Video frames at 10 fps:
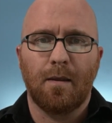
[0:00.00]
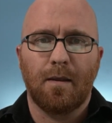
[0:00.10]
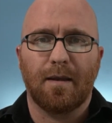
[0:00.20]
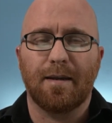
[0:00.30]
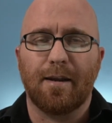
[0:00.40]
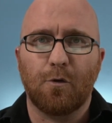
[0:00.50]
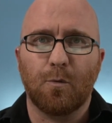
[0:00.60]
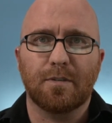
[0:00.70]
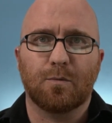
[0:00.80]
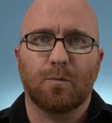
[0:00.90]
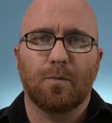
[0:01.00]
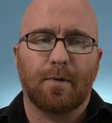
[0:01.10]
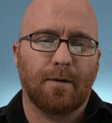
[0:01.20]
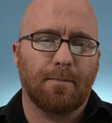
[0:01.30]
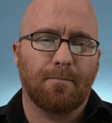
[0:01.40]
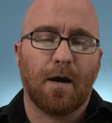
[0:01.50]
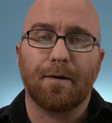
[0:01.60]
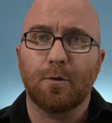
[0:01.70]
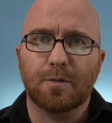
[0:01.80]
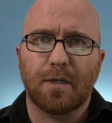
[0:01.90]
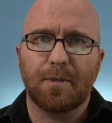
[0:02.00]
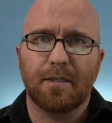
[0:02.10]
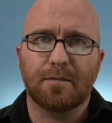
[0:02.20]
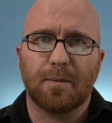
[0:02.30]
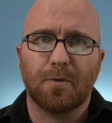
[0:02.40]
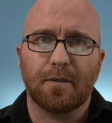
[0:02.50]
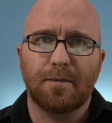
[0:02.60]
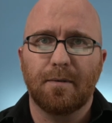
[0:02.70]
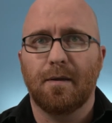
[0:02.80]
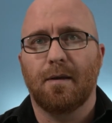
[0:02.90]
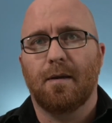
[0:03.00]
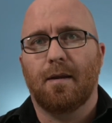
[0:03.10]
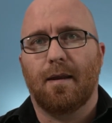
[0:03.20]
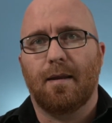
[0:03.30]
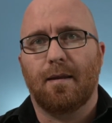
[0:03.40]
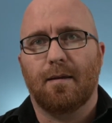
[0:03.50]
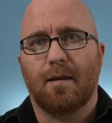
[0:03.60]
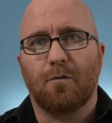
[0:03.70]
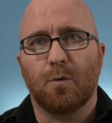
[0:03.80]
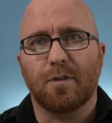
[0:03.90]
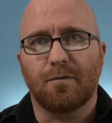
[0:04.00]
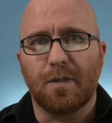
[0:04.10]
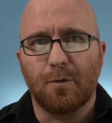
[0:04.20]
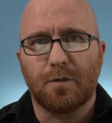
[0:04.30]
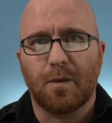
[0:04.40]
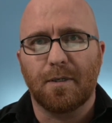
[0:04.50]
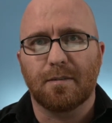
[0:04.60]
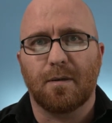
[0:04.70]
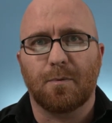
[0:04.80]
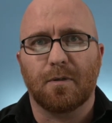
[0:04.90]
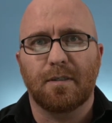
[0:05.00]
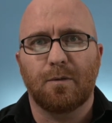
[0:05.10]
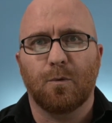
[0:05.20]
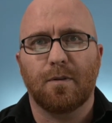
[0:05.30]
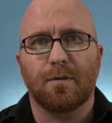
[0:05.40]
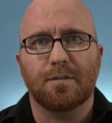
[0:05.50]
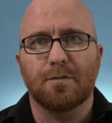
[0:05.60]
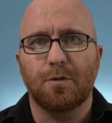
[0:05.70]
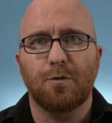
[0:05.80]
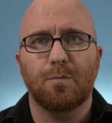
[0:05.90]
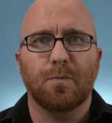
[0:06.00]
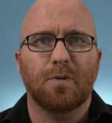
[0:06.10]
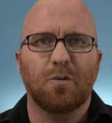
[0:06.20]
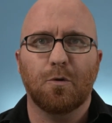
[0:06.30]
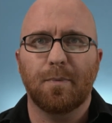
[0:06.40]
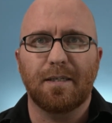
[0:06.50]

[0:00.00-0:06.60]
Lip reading: and everyone's audio is coming in separately, and everyone's videos coming in separately, whether it's Zoom, Google Meet,